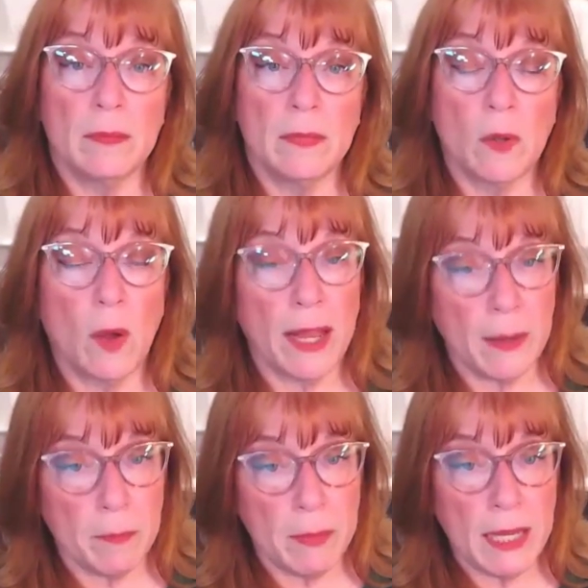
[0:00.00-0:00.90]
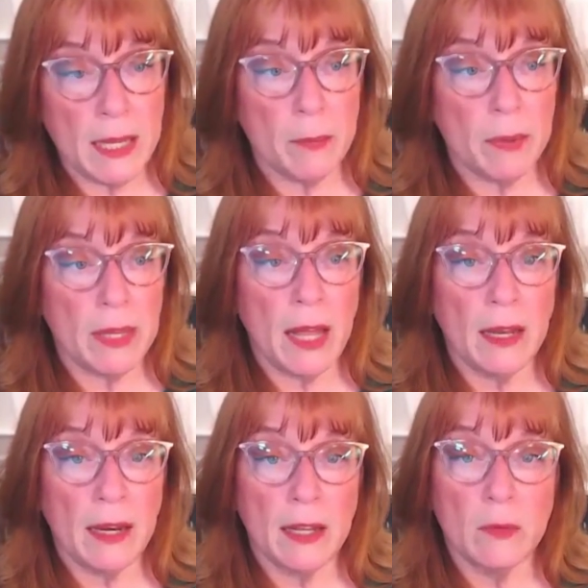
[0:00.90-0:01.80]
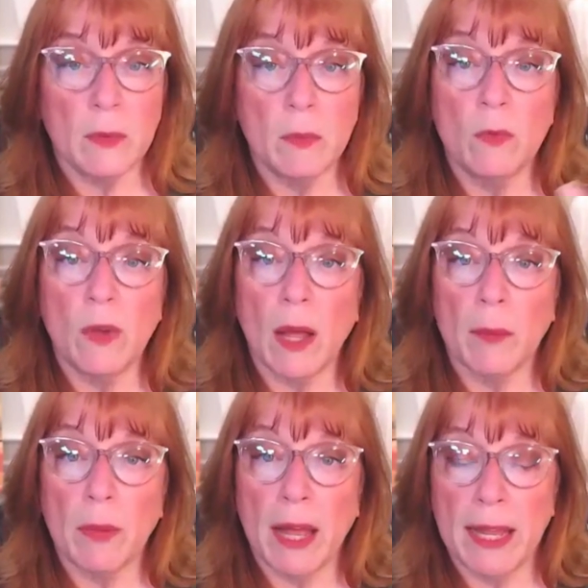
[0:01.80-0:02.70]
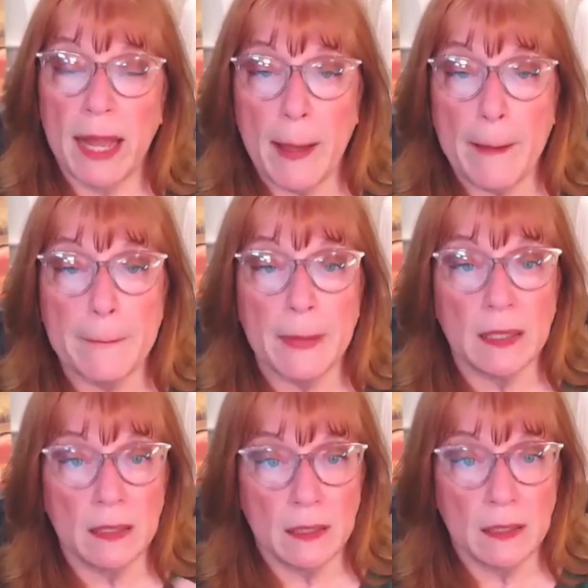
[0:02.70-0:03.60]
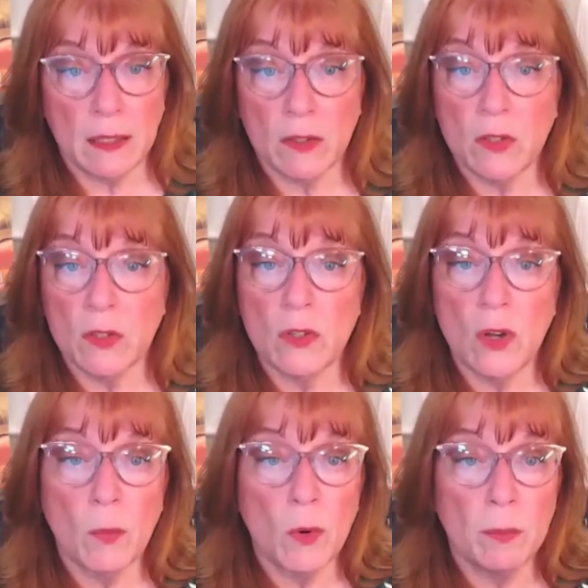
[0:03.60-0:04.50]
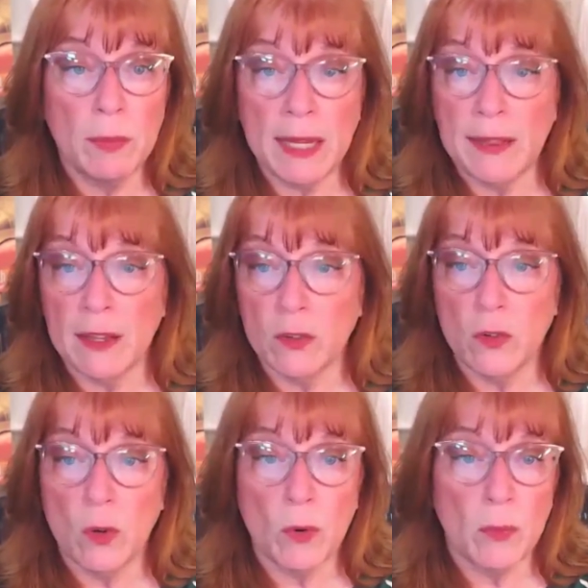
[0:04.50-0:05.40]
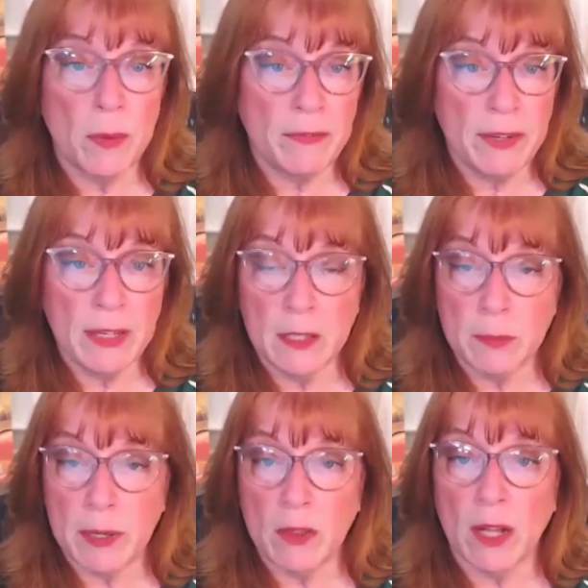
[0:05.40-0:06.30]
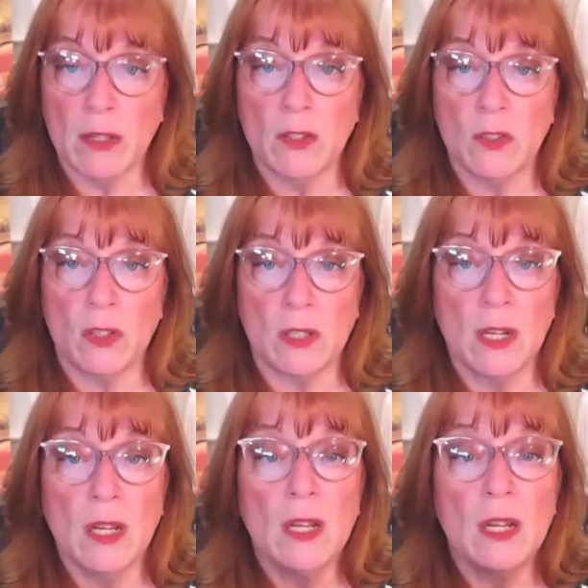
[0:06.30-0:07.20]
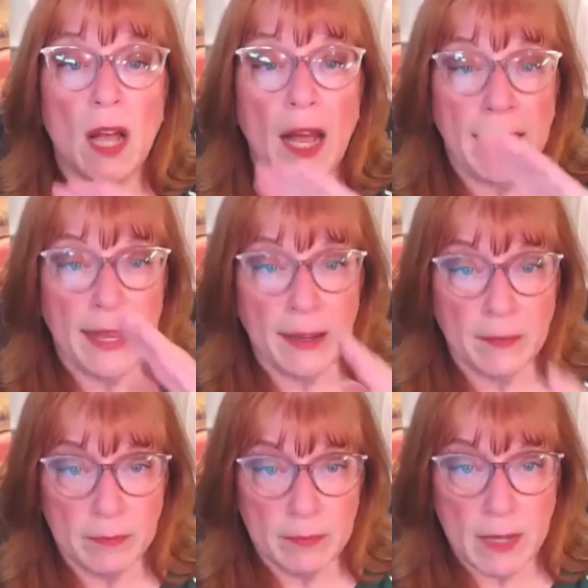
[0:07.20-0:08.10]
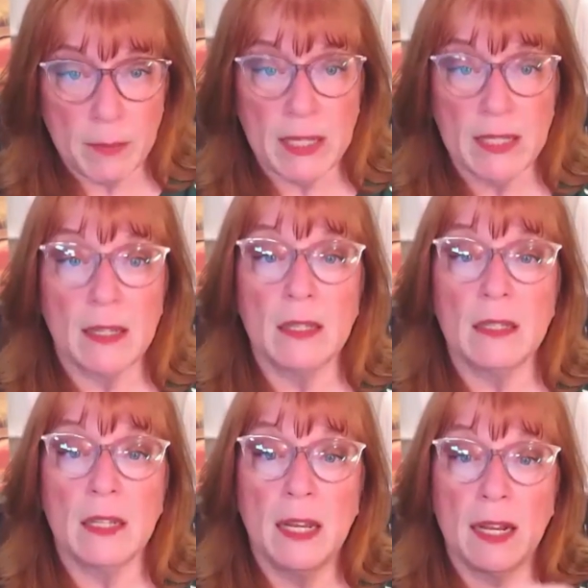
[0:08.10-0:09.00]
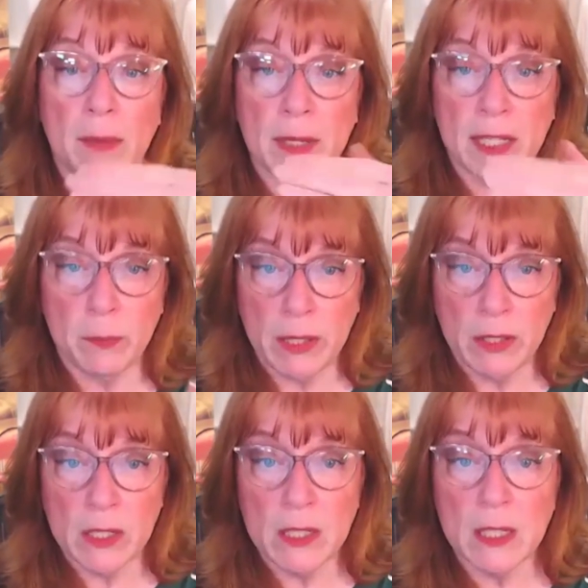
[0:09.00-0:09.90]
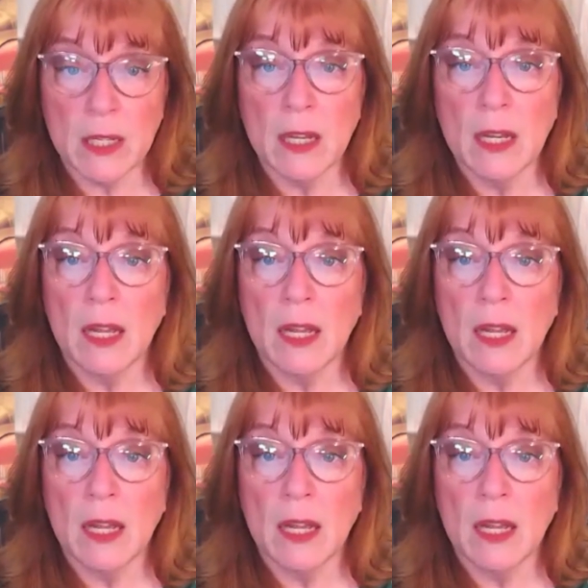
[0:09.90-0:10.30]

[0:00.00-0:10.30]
So I am me, but then as we move up, I am. There's no more me. There's no more my feelings, my thoughts. It's just I am. I'm existing and I'm experiencing.